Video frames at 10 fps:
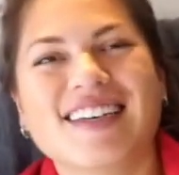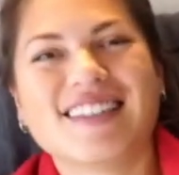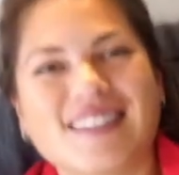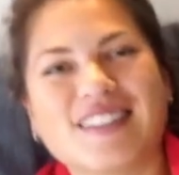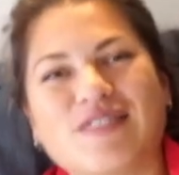
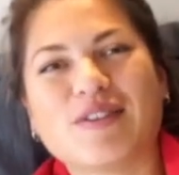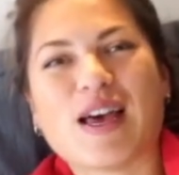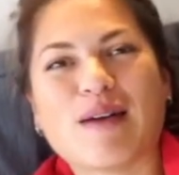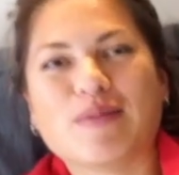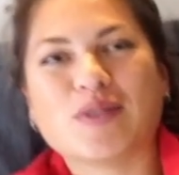This is what
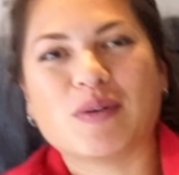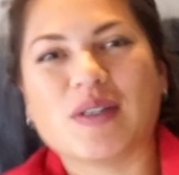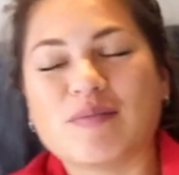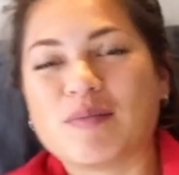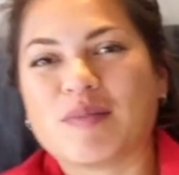happens when
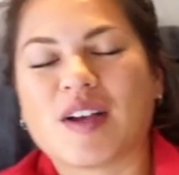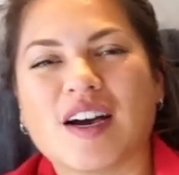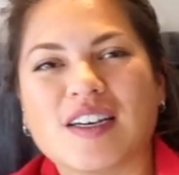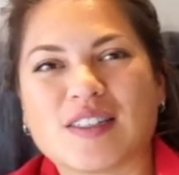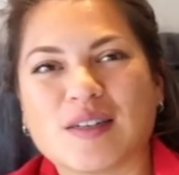
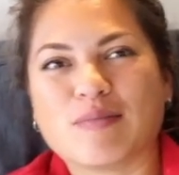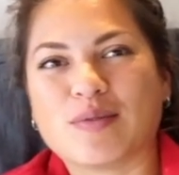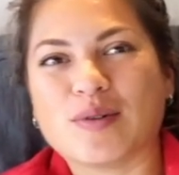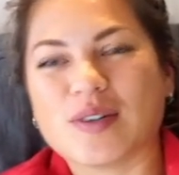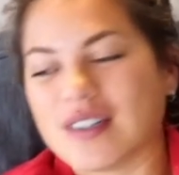guys get
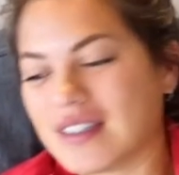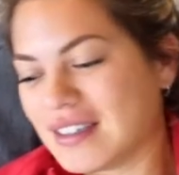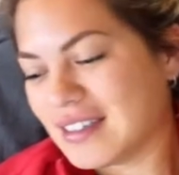bored.